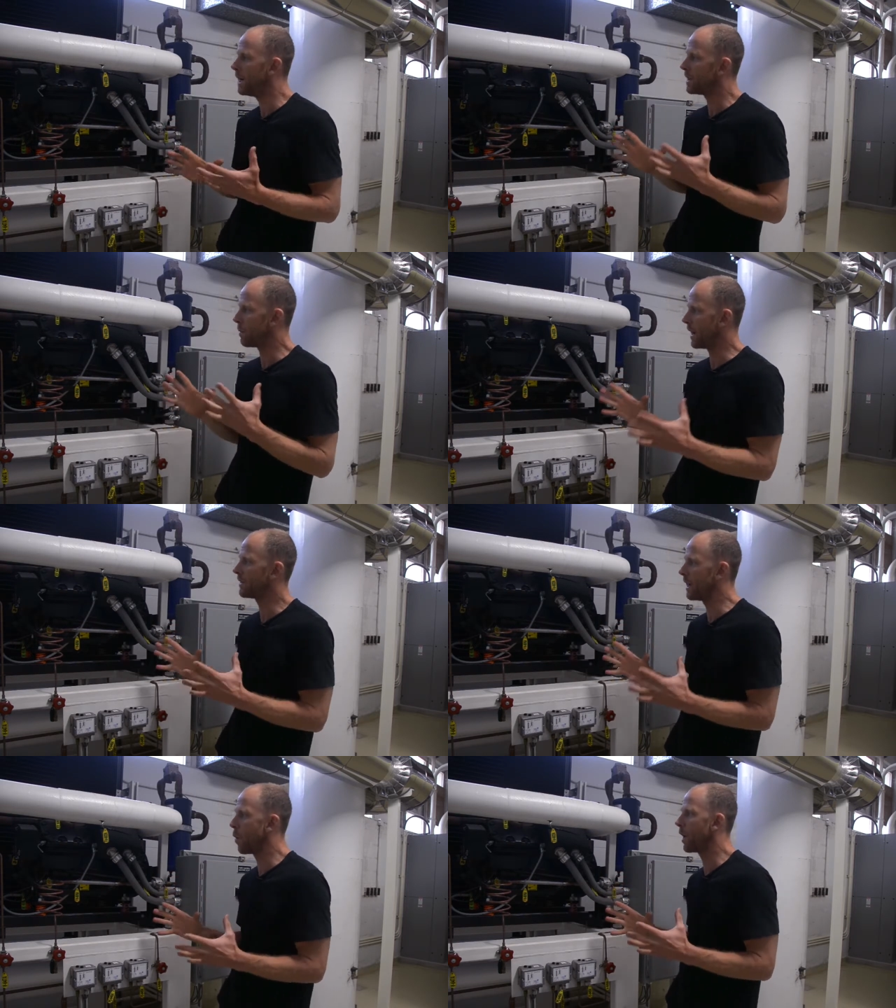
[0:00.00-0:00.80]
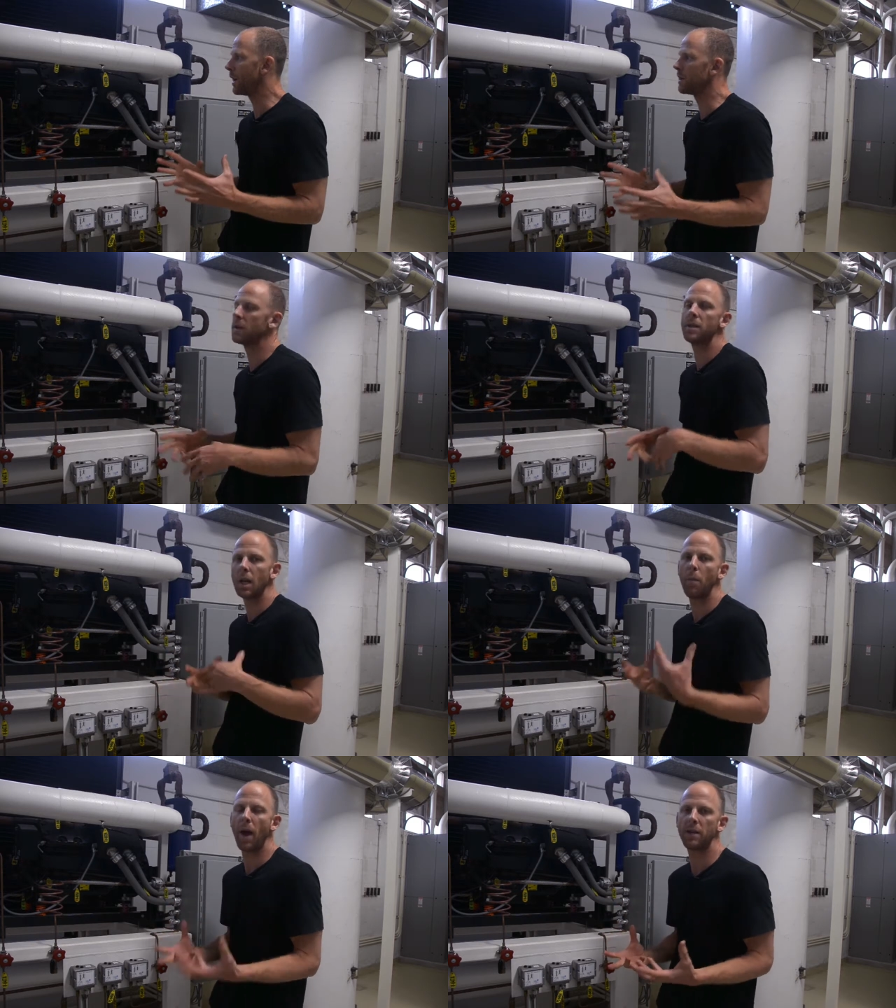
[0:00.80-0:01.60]
So basically what it is, it's a
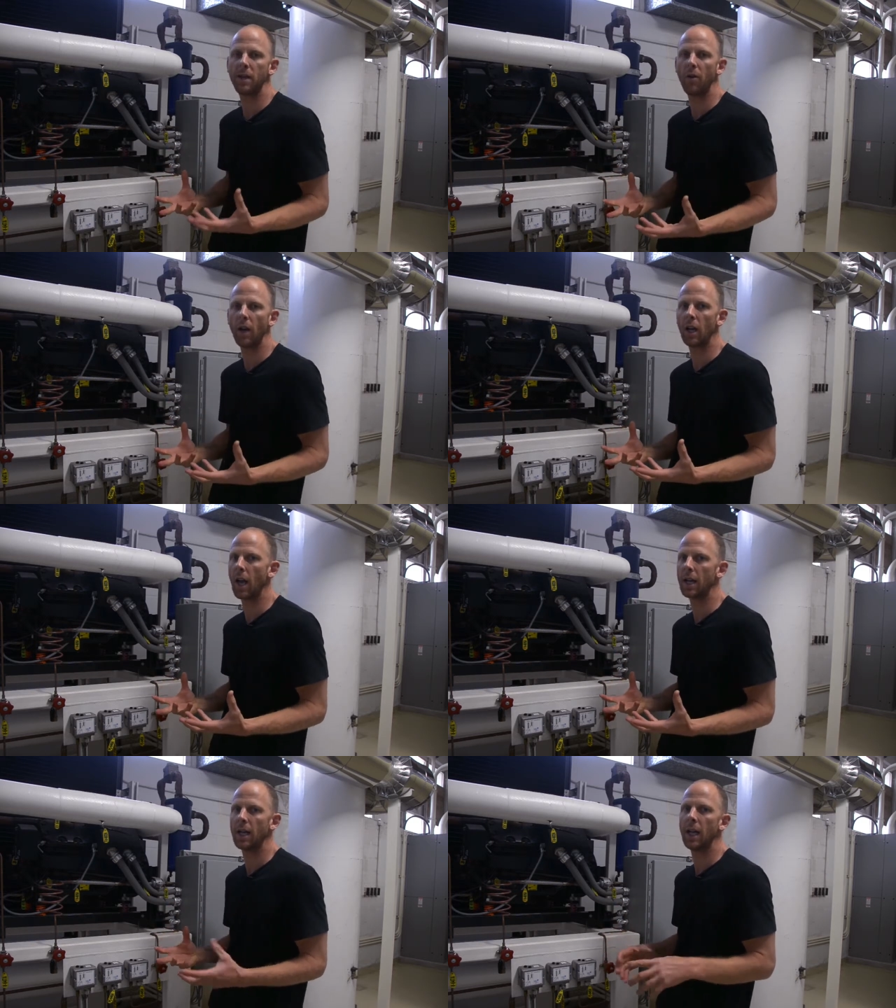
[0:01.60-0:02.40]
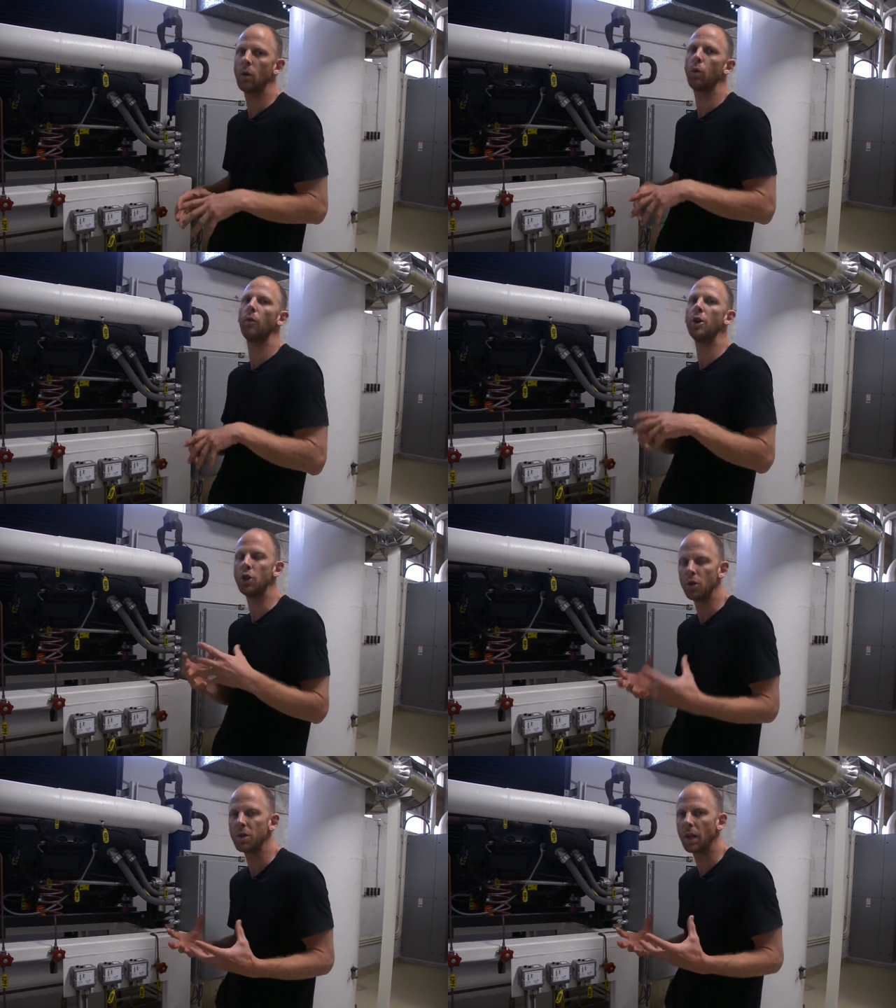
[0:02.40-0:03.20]
capacity regulator. It will
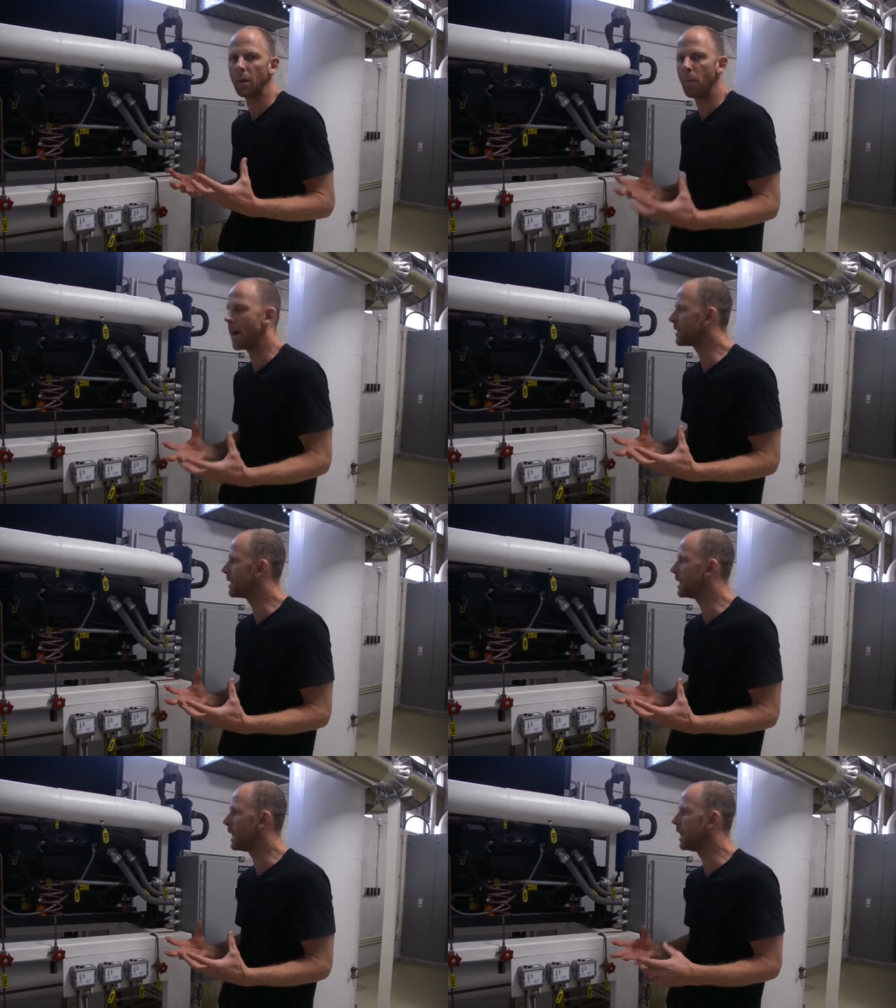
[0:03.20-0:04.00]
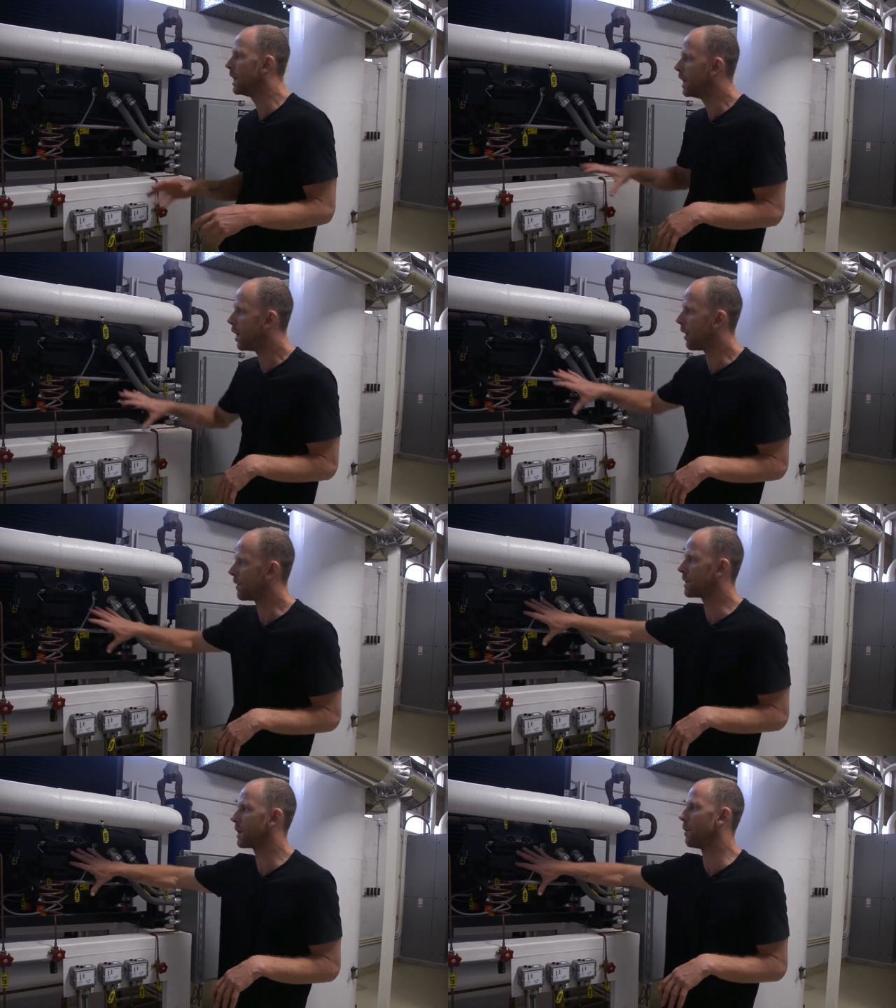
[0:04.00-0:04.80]
reduce the capacity of
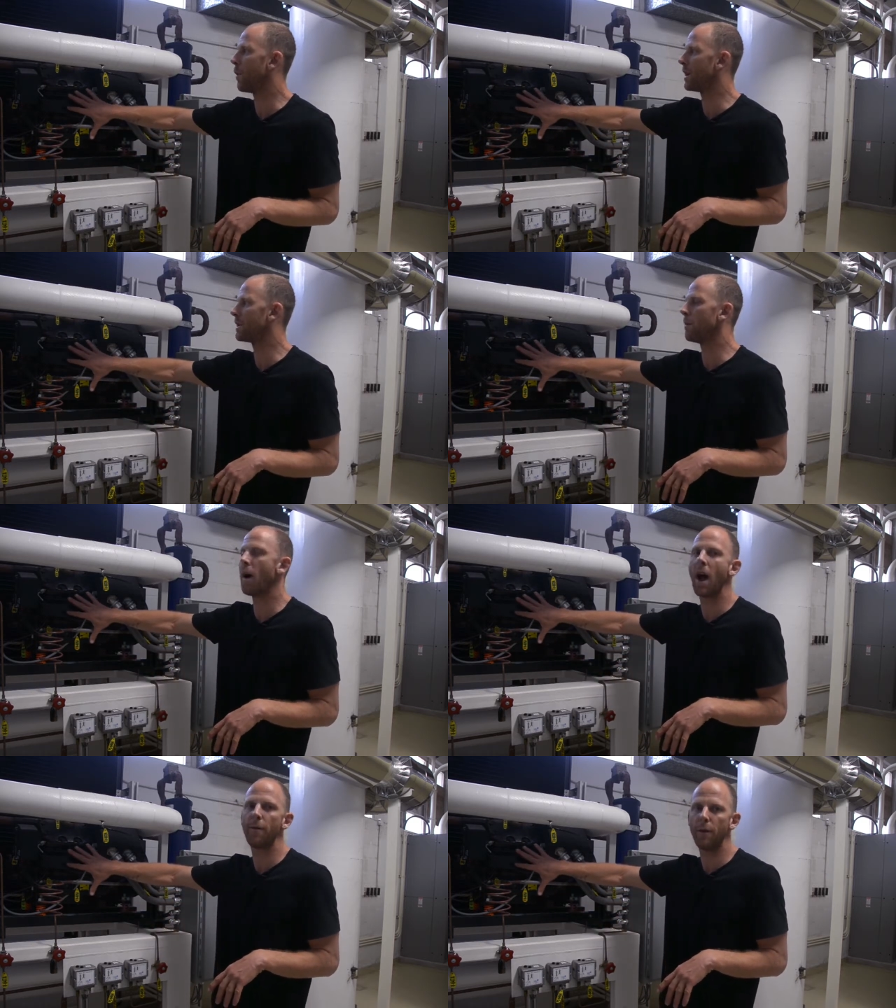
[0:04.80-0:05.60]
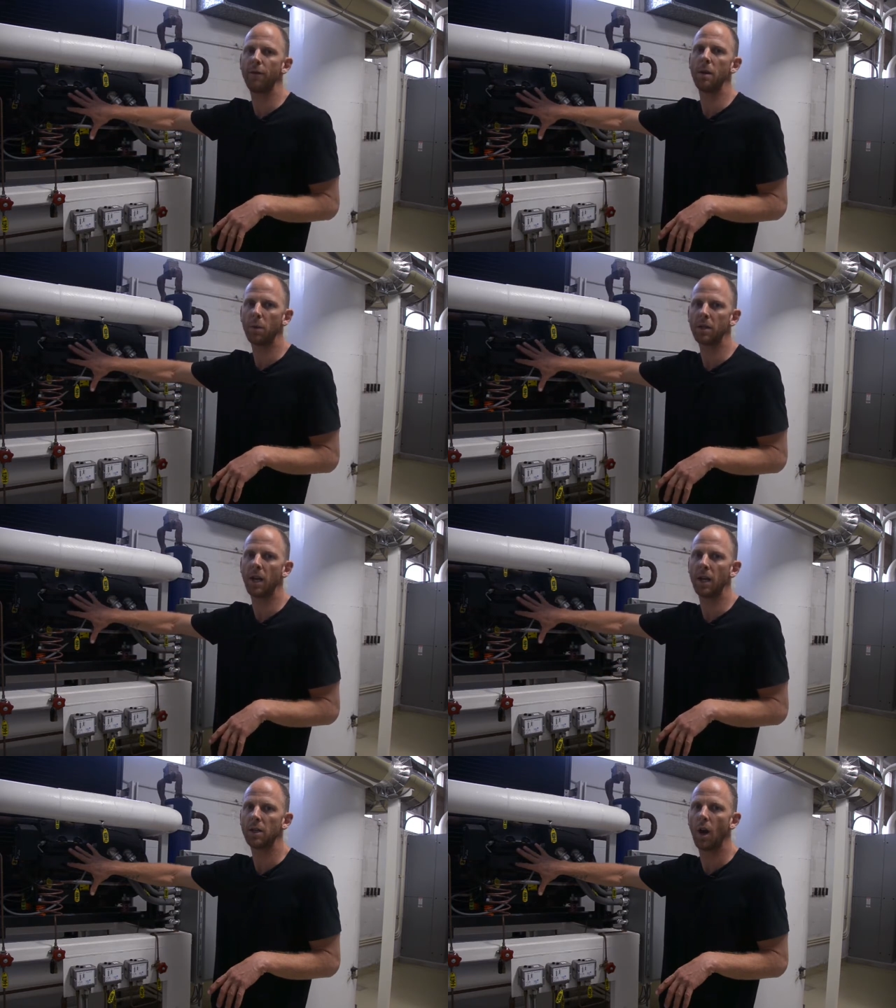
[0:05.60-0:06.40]
this compressor by 50%.